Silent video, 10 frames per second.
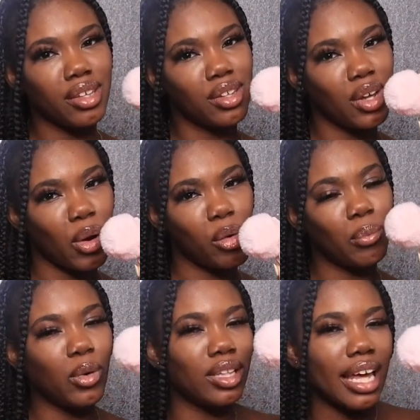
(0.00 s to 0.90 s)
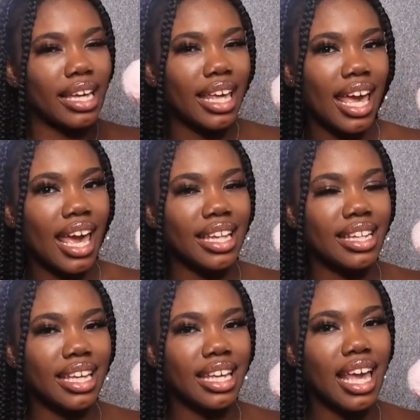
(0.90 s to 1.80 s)
you know, more like
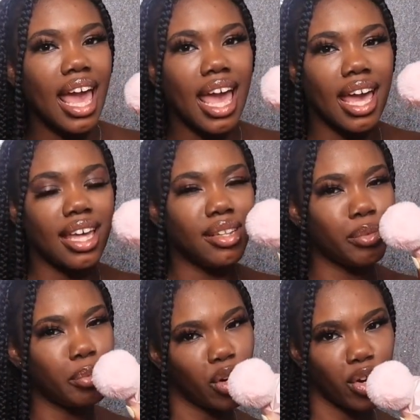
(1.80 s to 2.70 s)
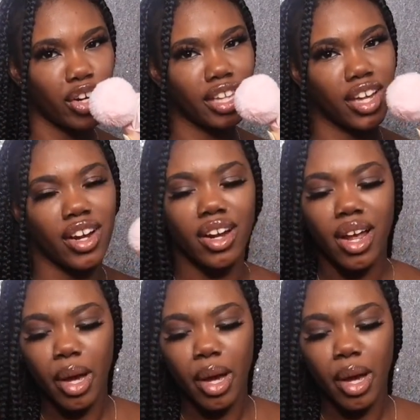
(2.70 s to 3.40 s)
candy and more girlier.